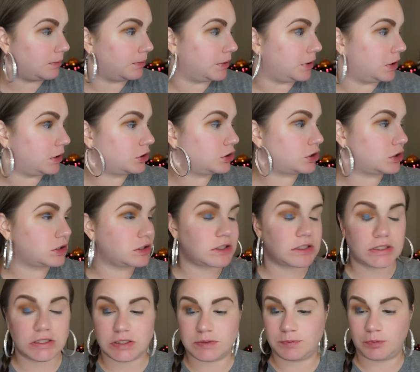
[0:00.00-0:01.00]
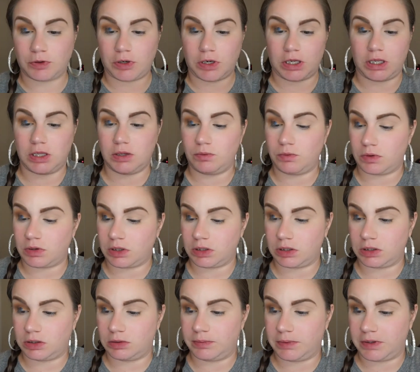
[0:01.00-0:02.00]
I'm gonna just spray it with a
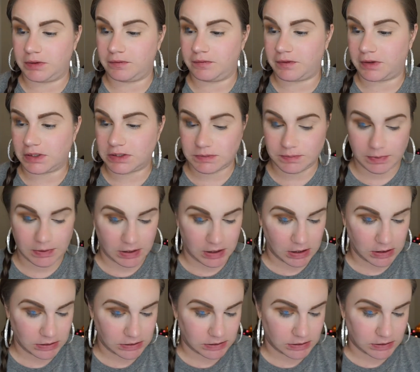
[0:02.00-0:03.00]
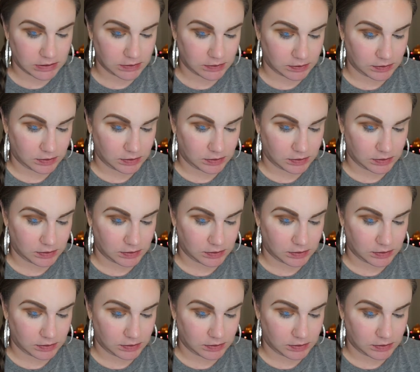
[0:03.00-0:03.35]
little bit of Fix Plus.